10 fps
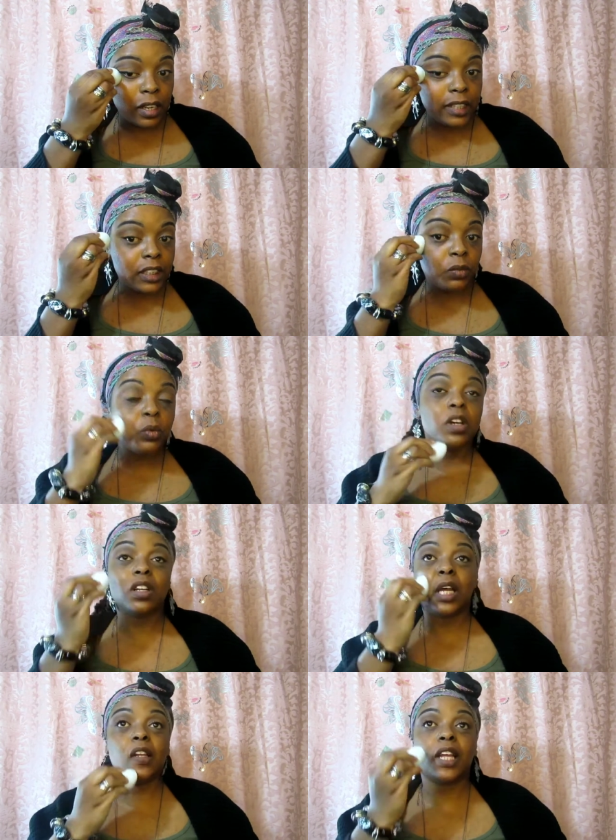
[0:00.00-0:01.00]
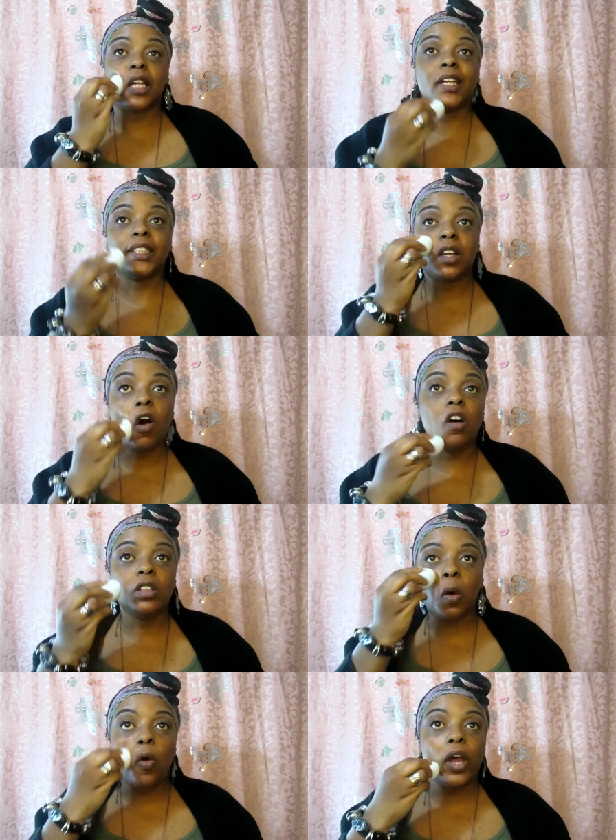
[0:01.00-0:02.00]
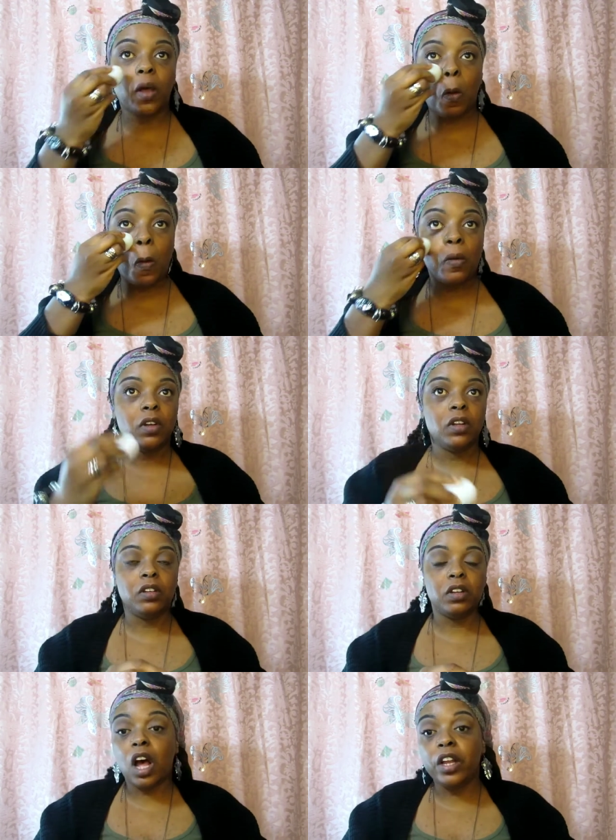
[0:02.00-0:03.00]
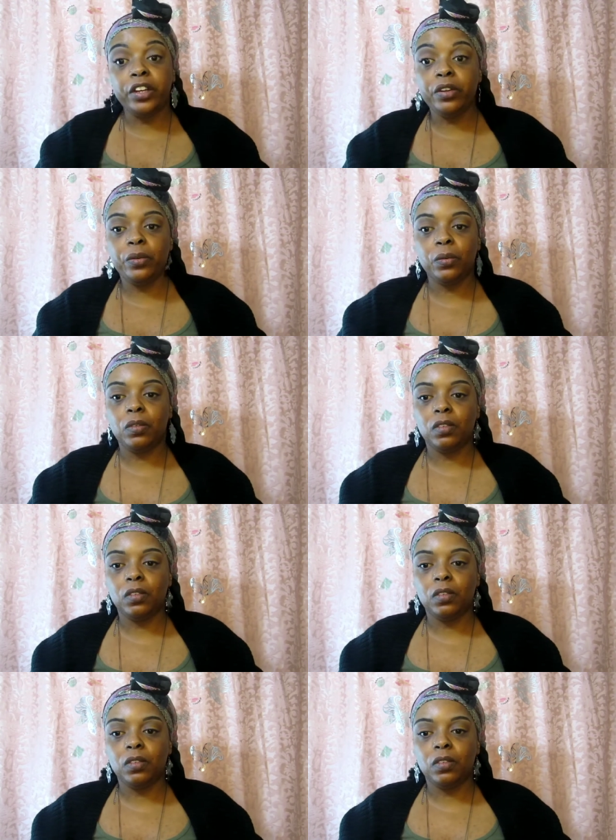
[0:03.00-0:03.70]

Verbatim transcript: It doesn't work like that. That's called oil, not dew.